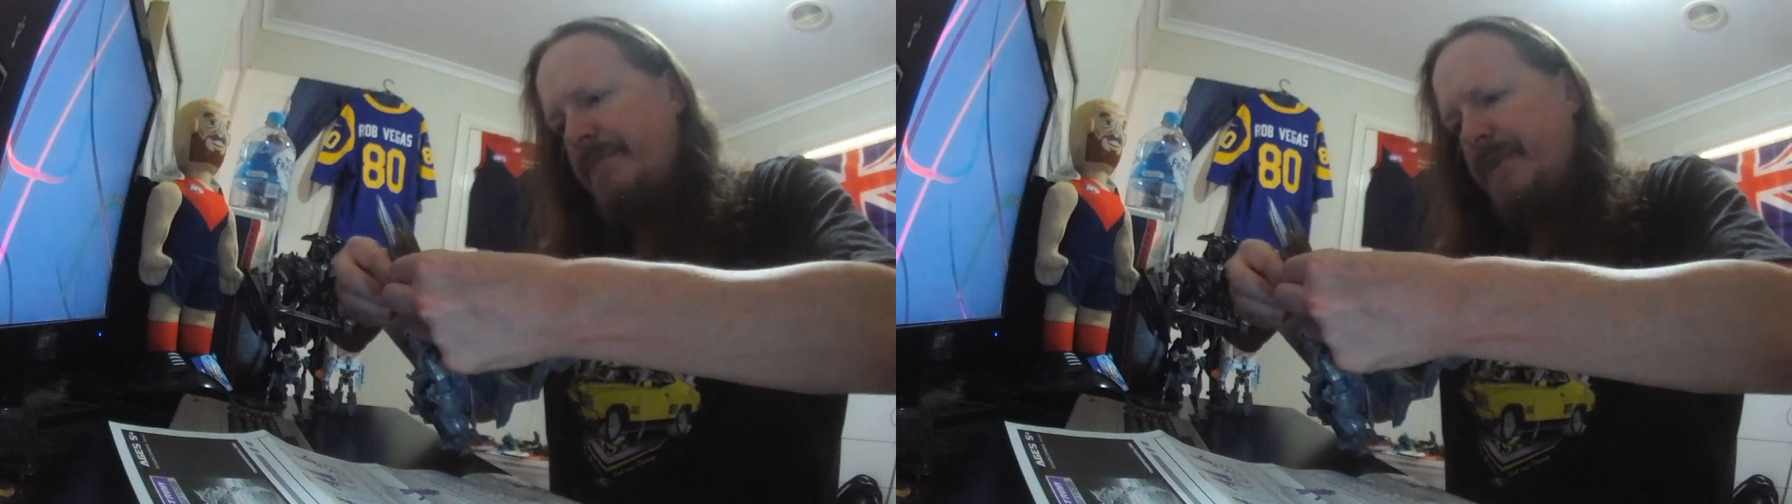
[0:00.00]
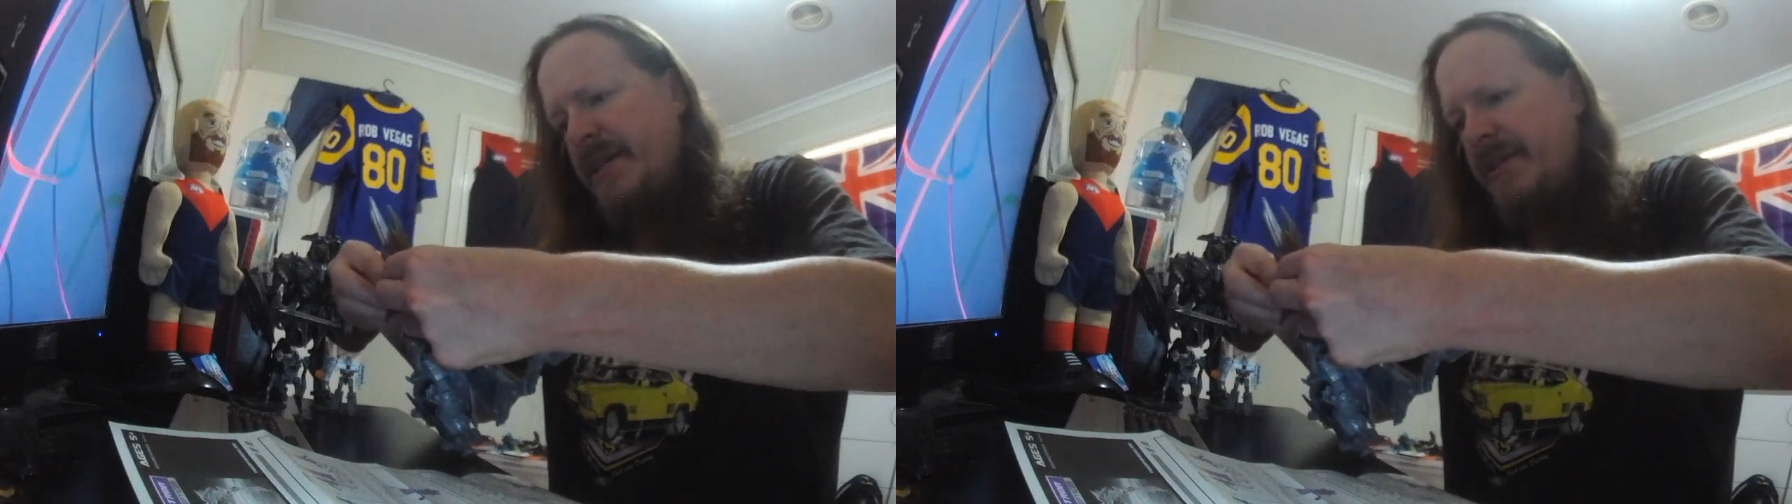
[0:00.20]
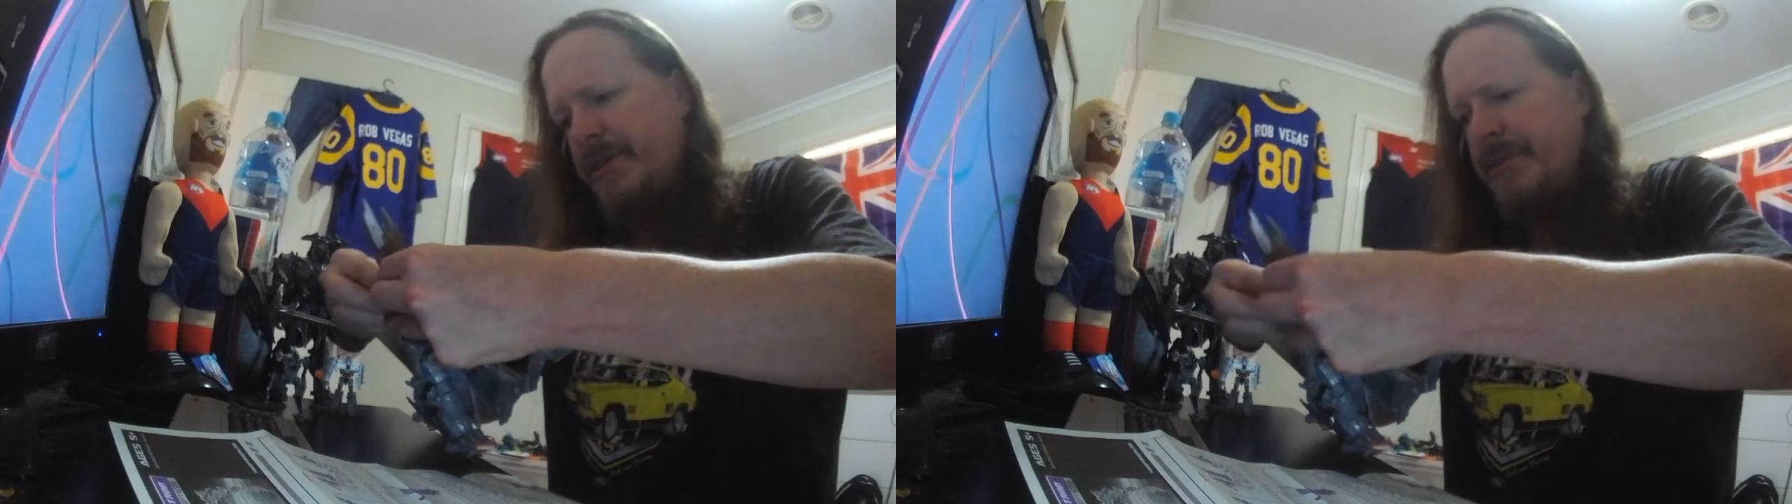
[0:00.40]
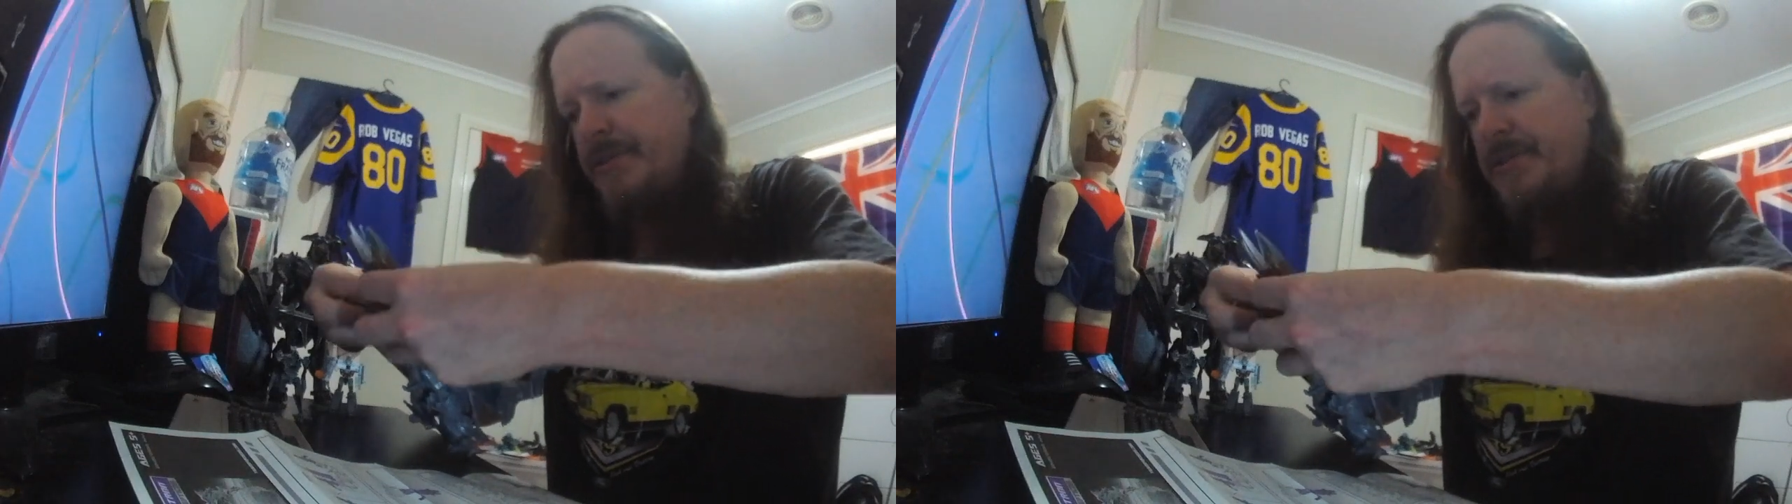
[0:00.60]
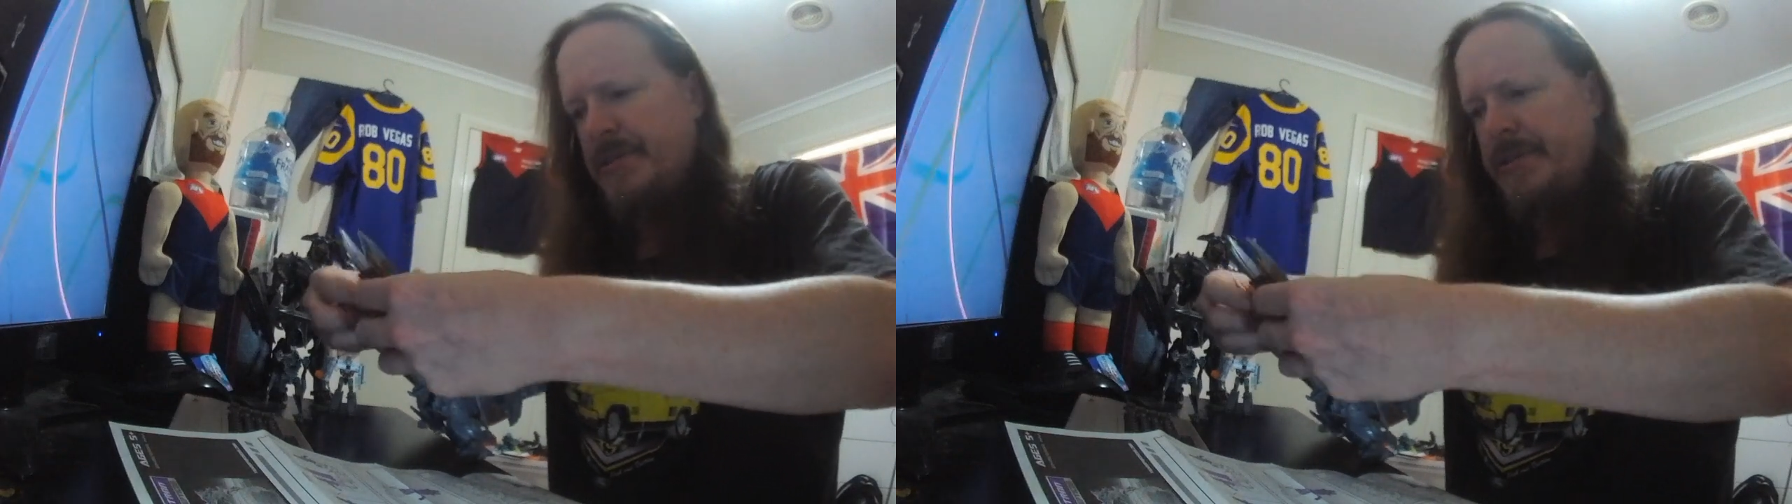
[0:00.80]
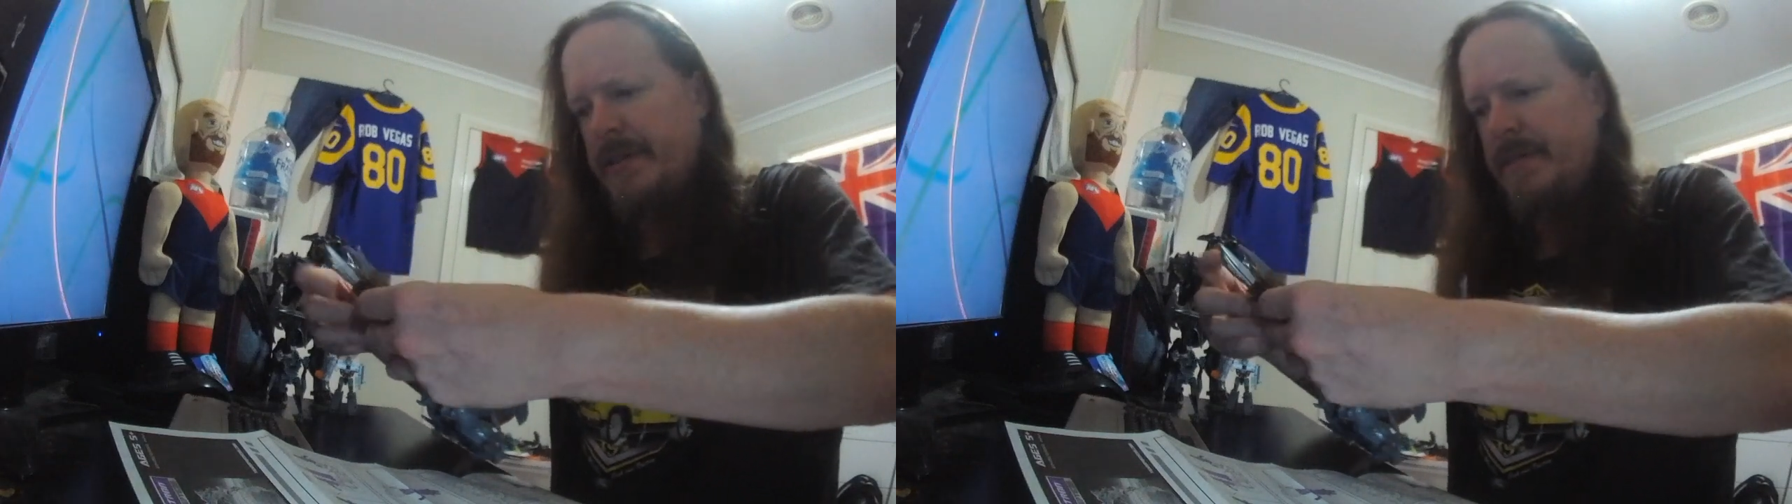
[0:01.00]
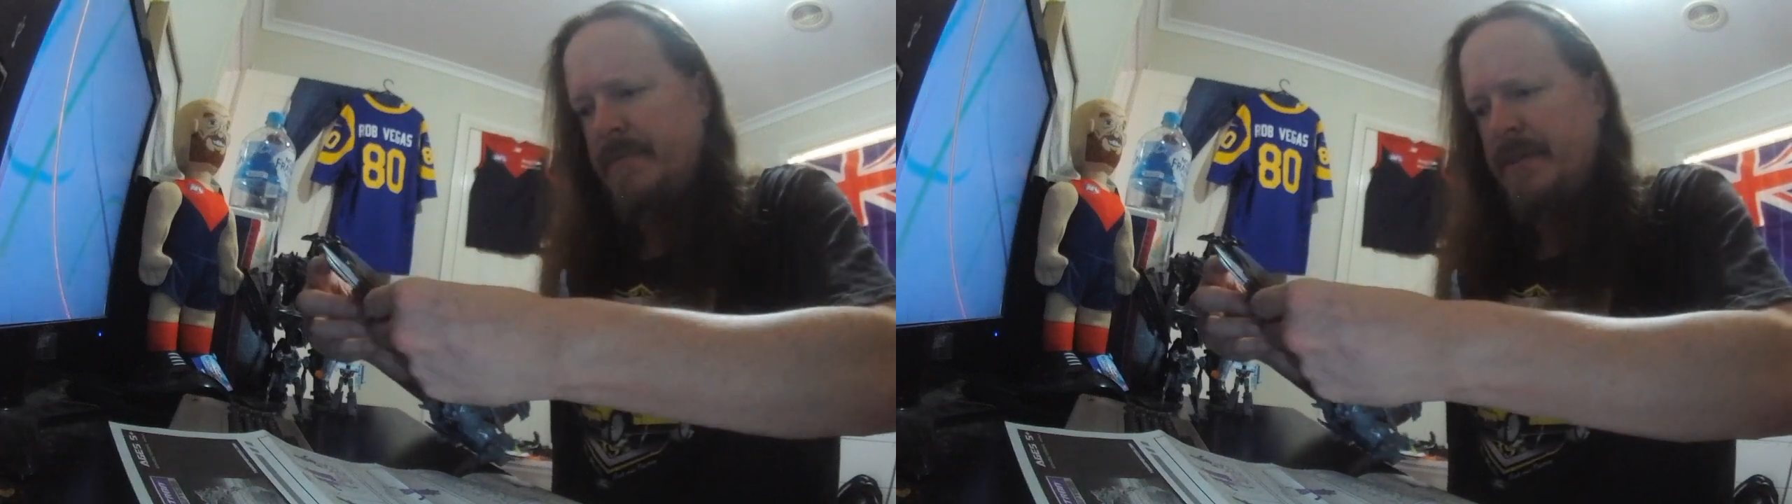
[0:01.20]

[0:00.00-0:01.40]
me, you could just sort of